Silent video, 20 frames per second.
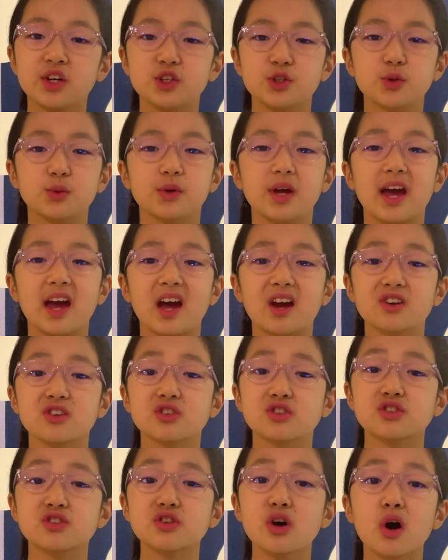You care
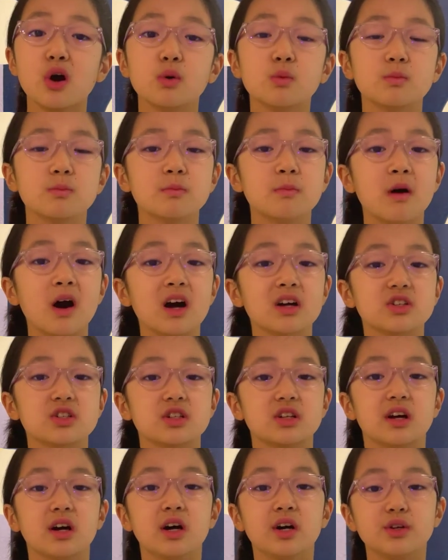so
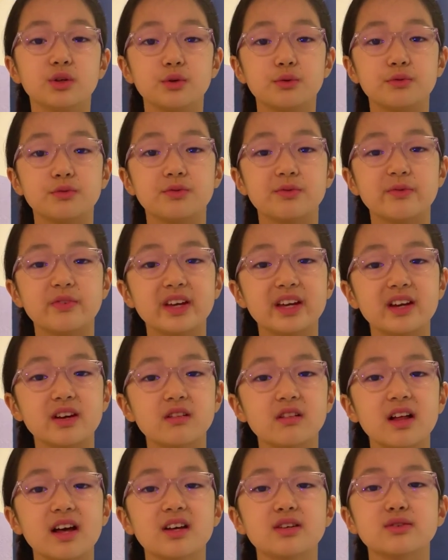much, you
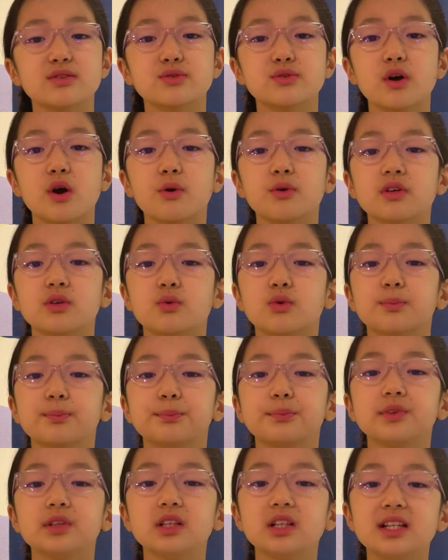feel as though you
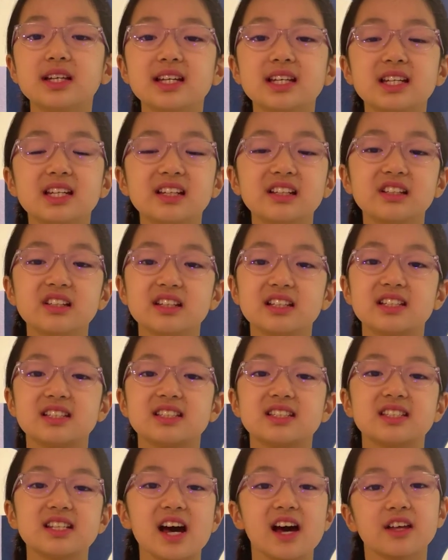bleed to
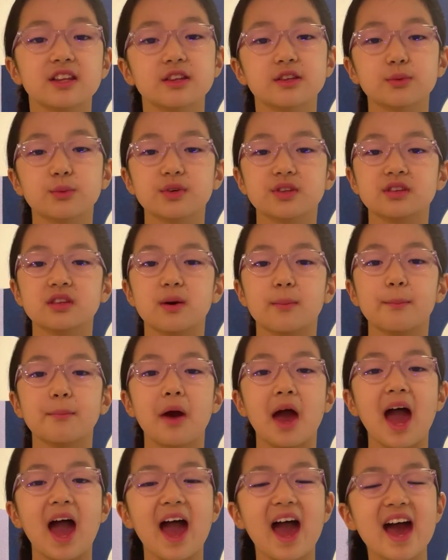death with the
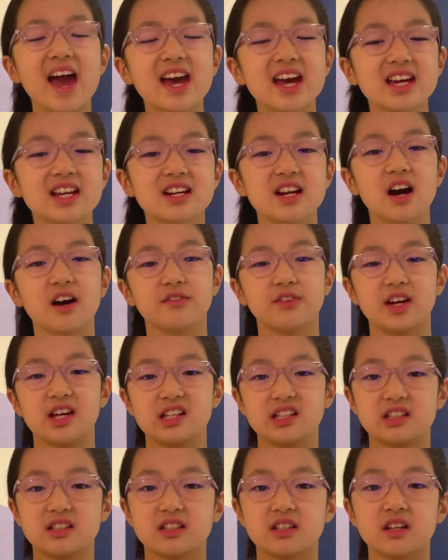pain of
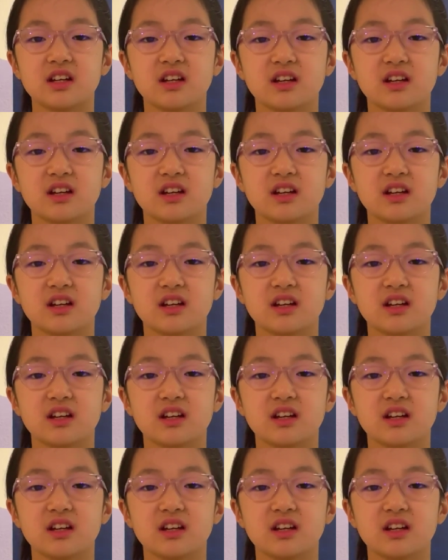it.